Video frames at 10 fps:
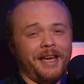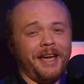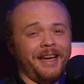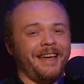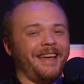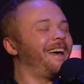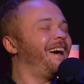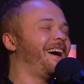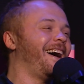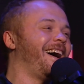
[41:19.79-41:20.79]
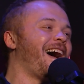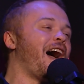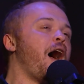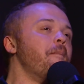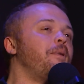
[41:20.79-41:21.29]

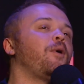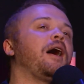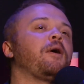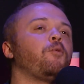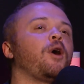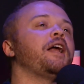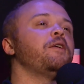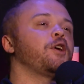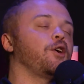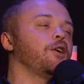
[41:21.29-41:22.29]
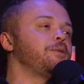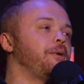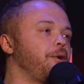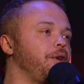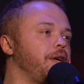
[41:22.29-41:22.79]
But what kind of
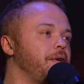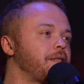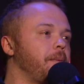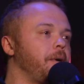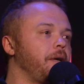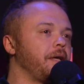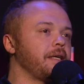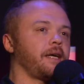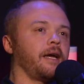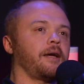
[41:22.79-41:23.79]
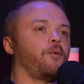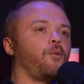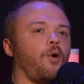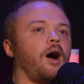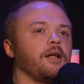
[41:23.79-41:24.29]
encouragement would you give to somebody that's like
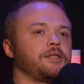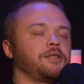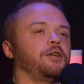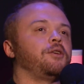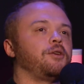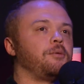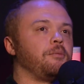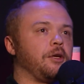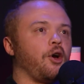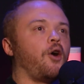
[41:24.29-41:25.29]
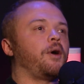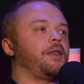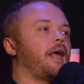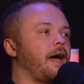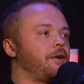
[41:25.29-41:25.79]
wants to go
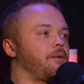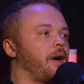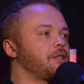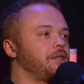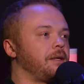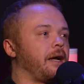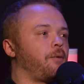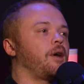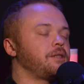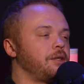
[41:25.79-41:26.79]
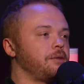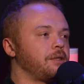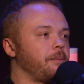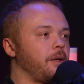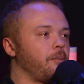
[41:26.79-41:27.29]
in that direction, like wants to do
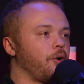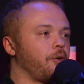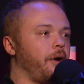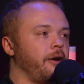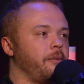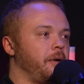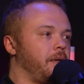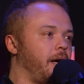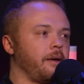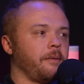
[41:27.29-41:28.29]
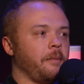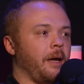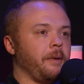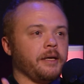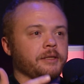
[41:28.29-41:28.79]
something more creative, but like
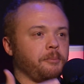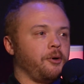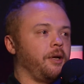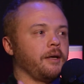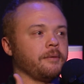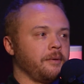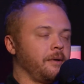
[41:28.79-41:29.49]
maybe is putting